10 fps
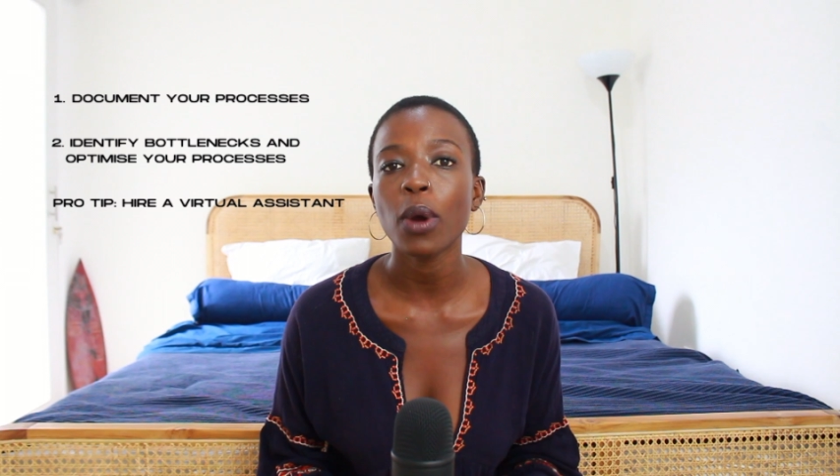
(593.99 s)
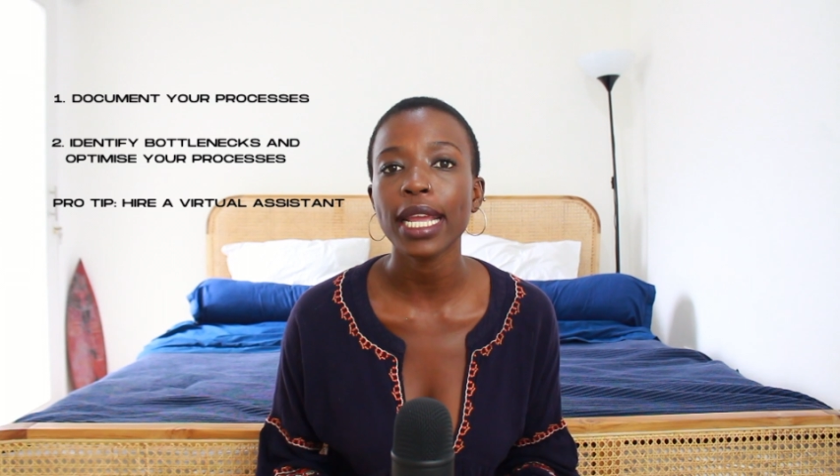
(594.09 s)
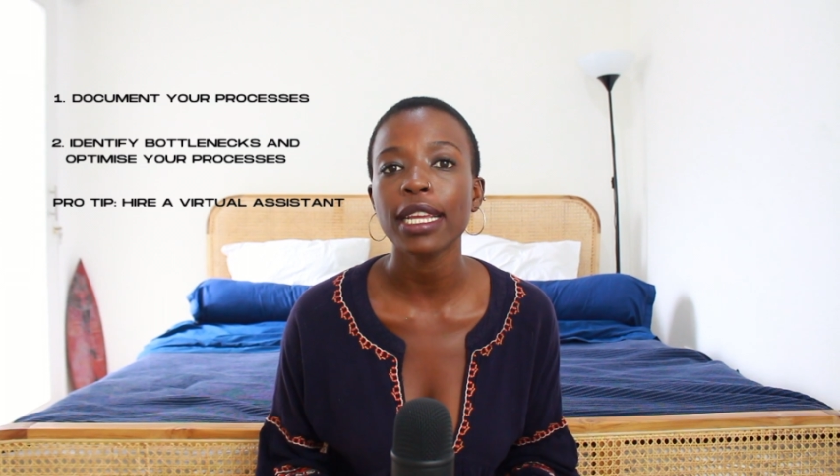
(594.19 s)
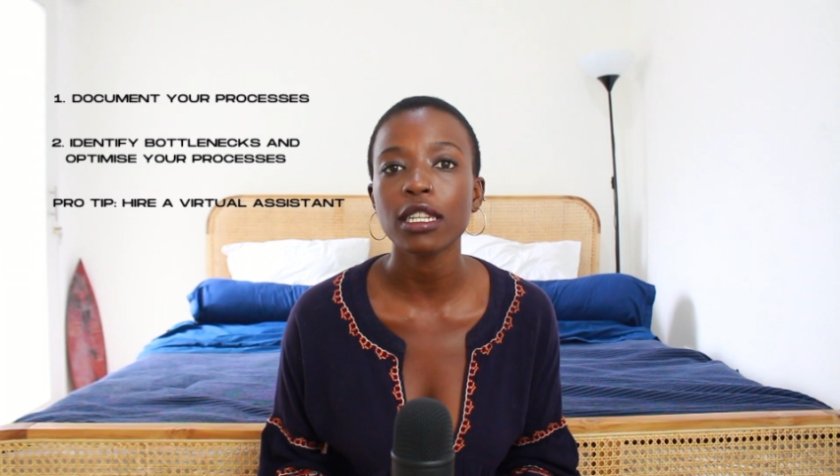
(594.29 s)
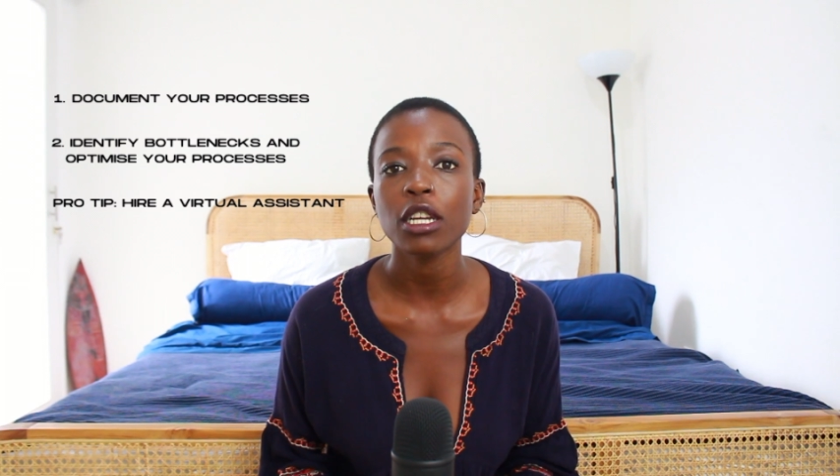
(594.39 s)
go
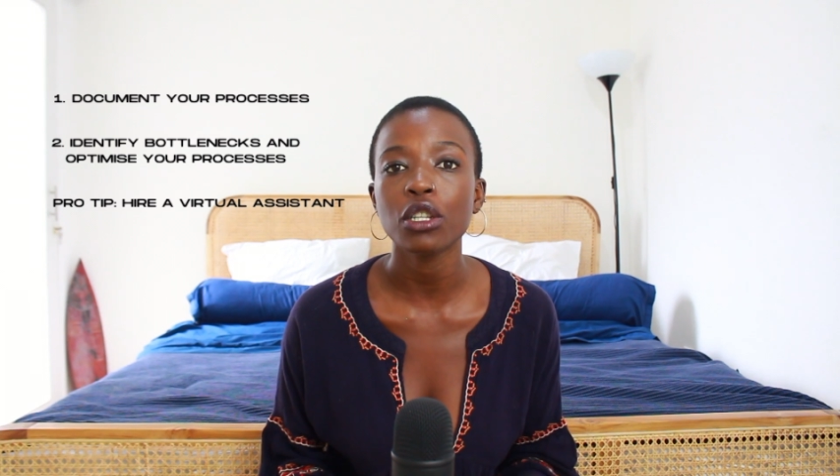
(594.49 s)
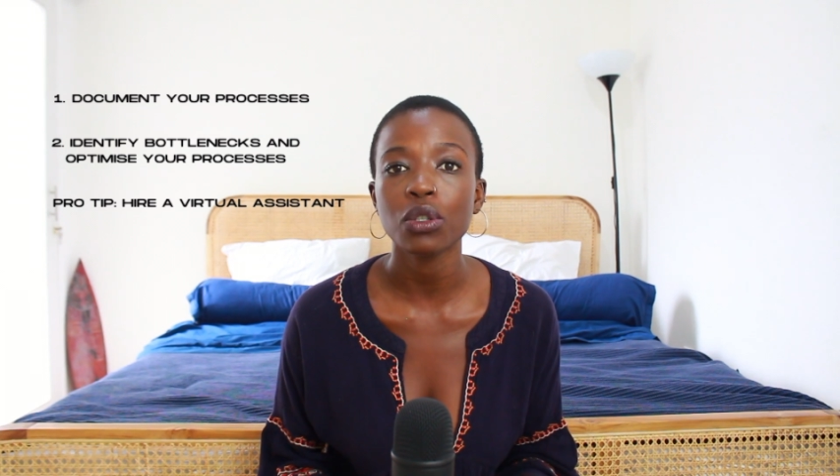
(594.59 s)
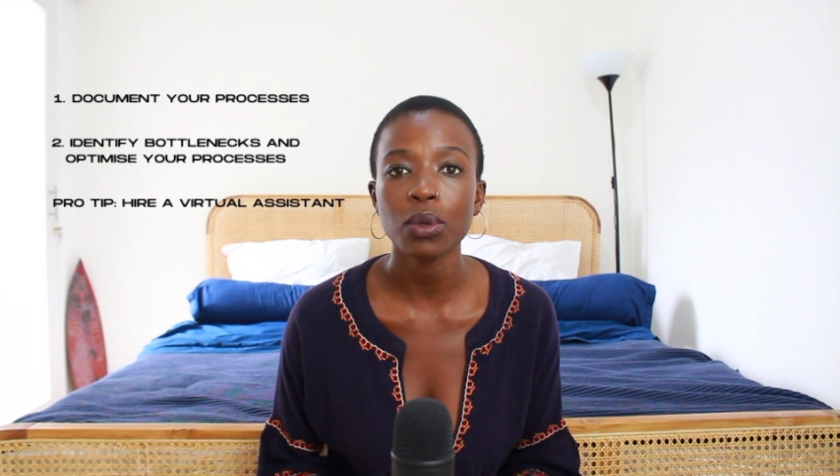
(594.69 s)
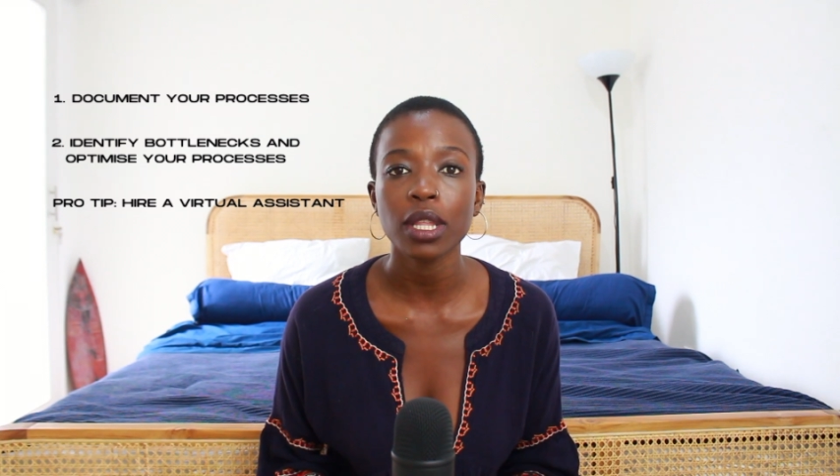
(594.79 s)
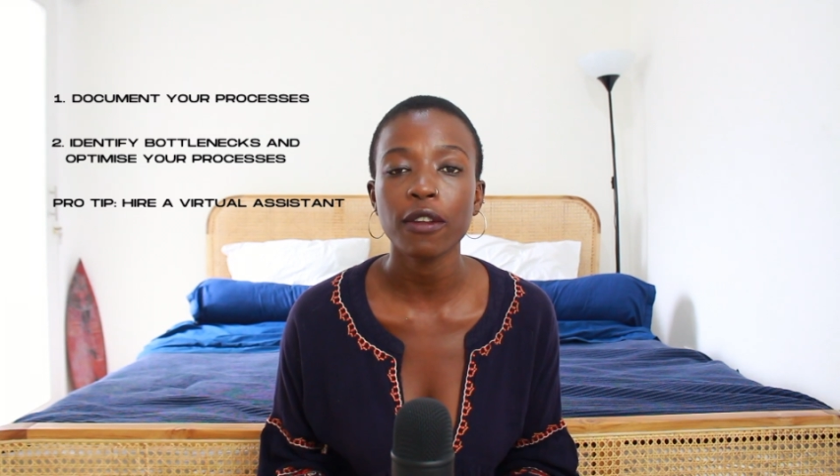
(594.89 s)
ahead
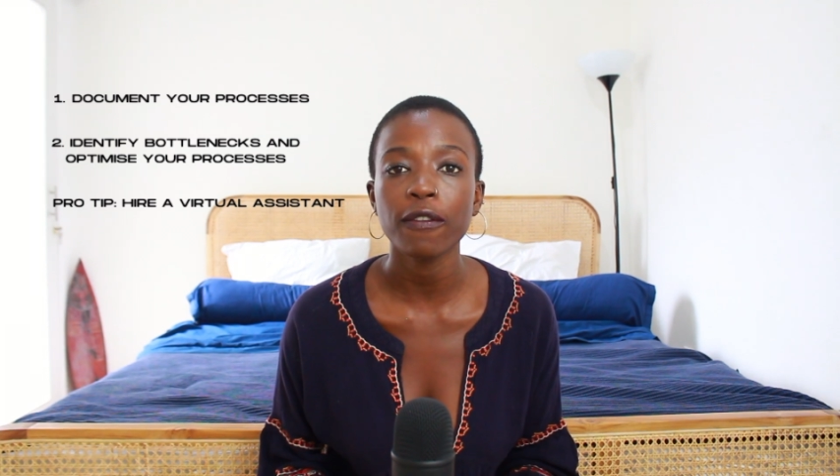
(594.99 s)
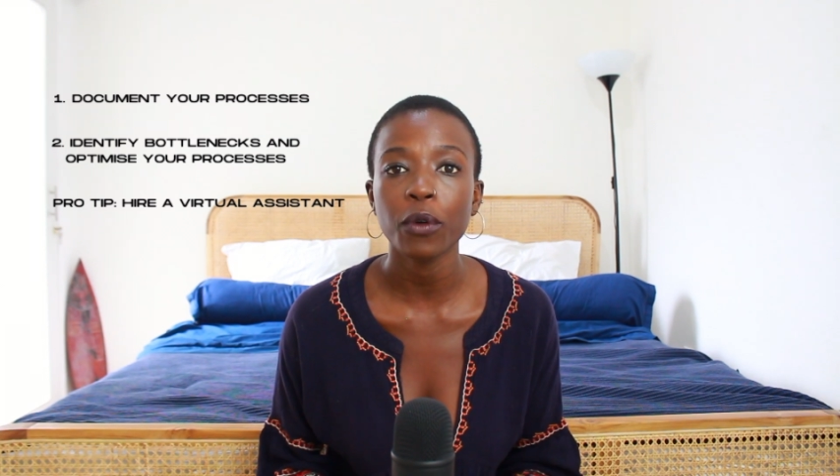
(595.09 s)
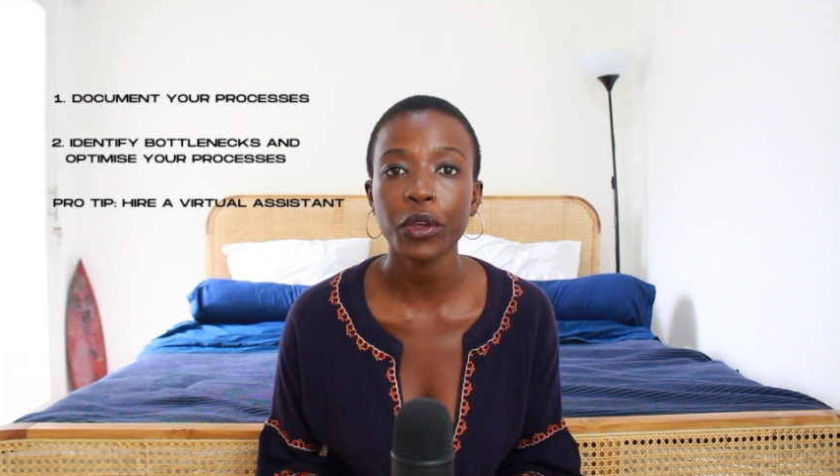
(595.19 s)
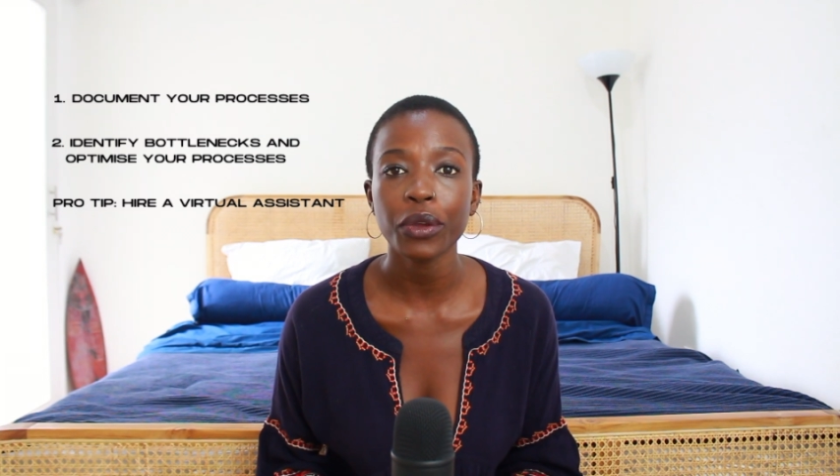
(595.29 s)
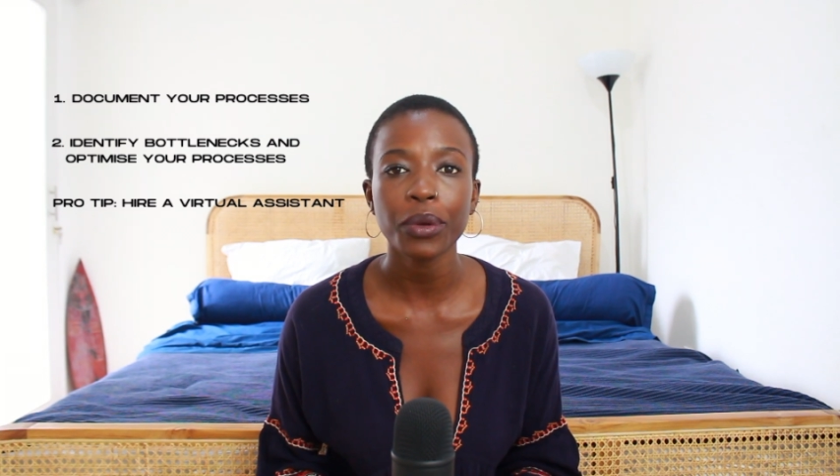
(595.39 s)
and do that
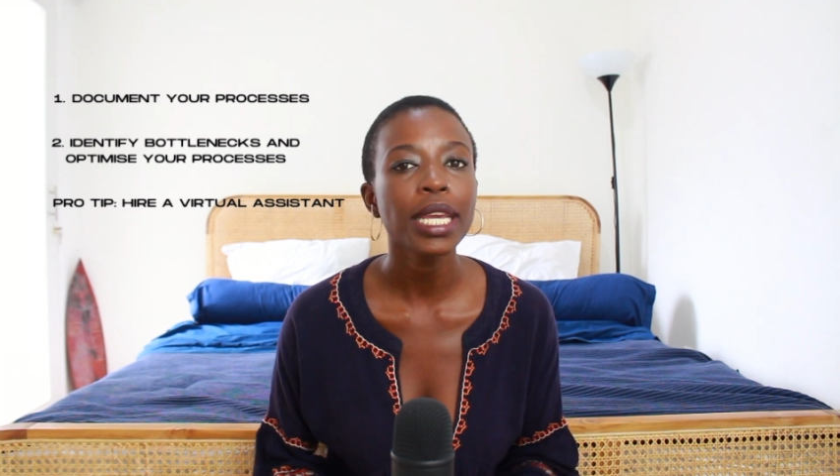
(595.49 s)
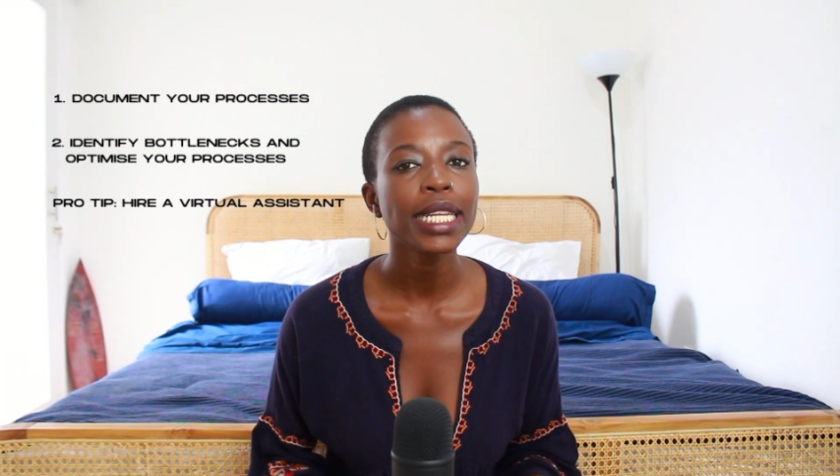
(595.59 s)
for you.